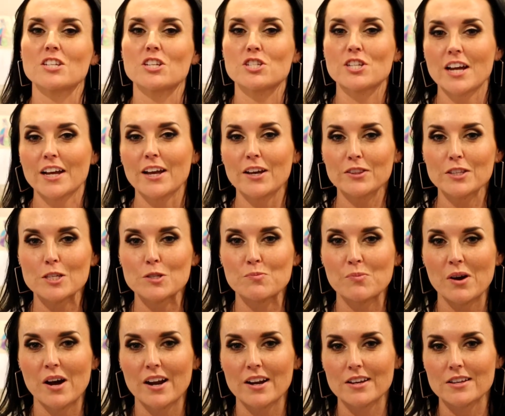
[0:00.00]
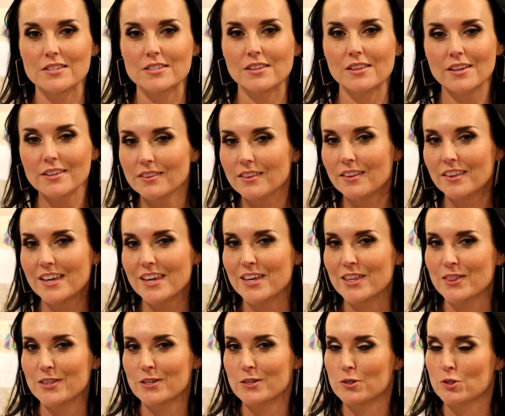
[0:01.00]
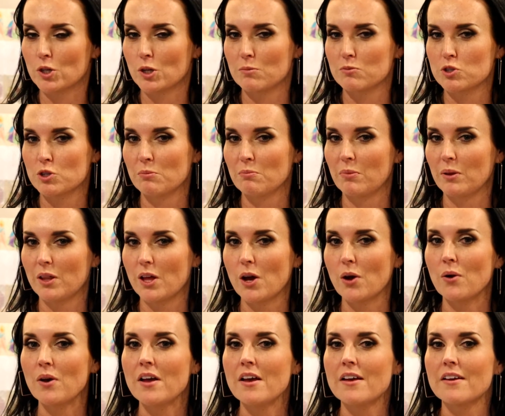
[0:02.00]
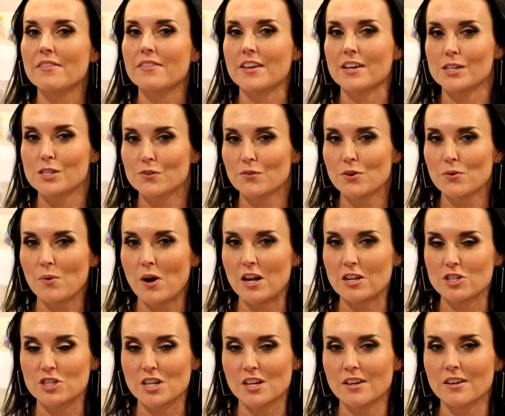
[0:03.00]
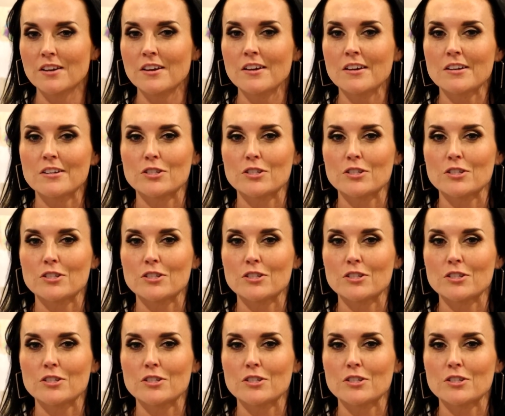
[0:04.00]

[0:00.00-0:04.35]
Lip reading: To check out these products, click the link in the description below. Thanks for watching.